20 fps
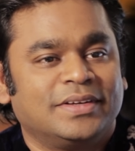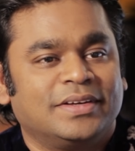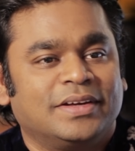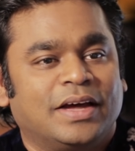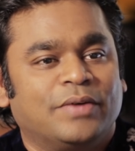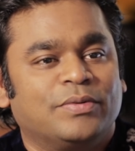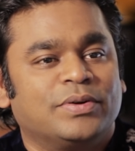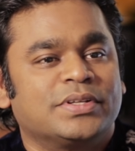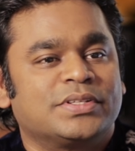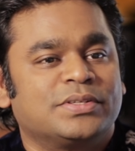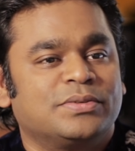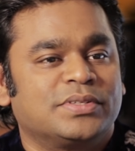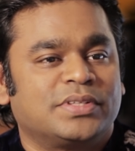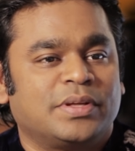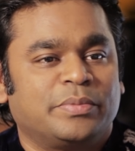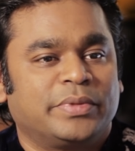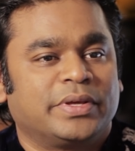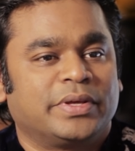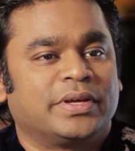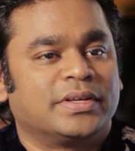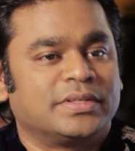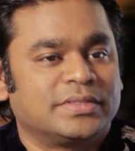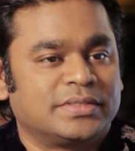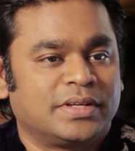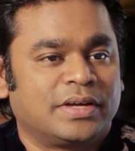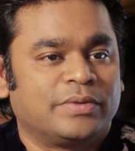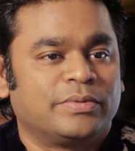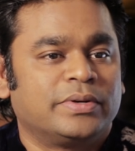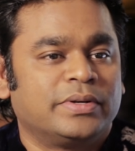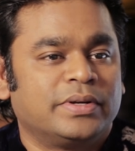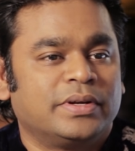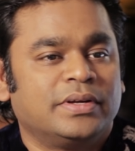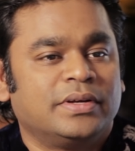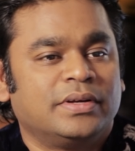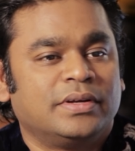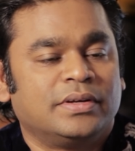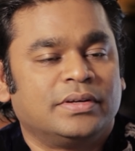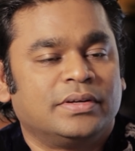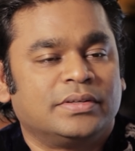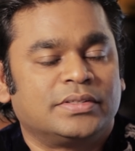I would listen to something else. I would
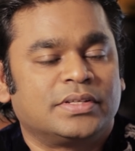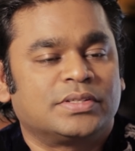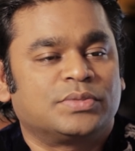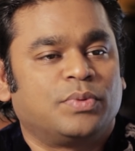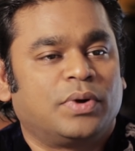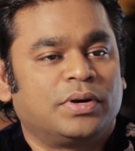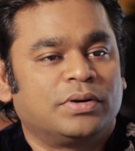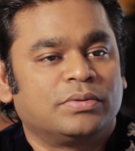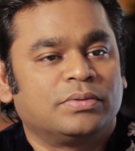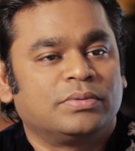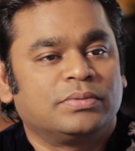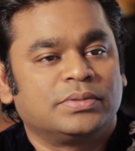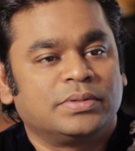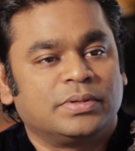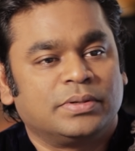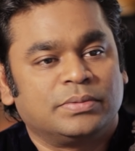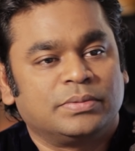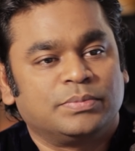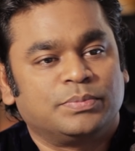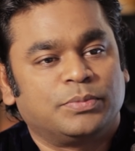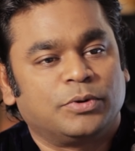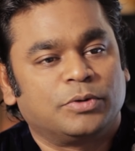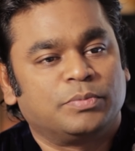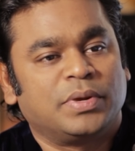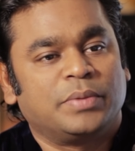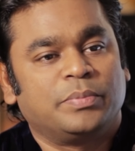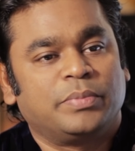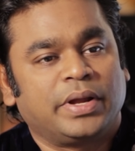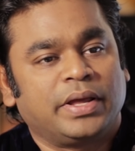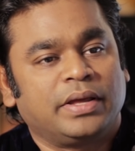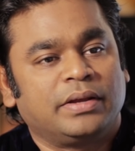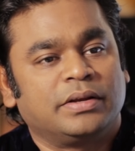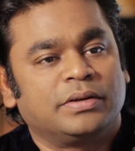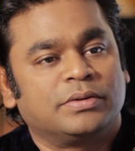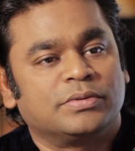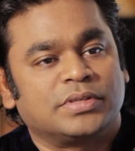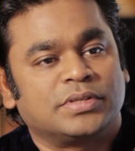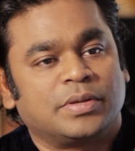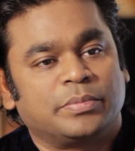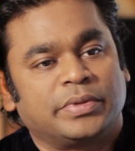just want to put my brain
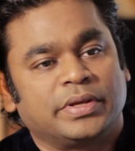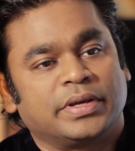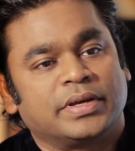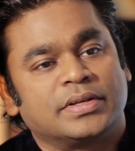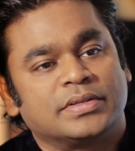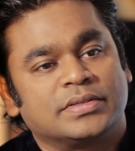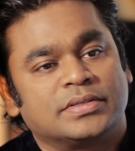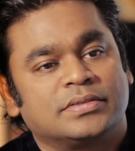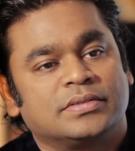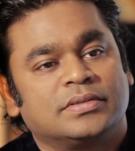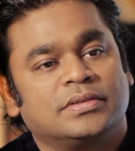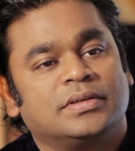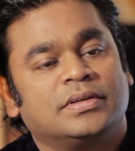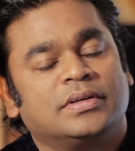into something else.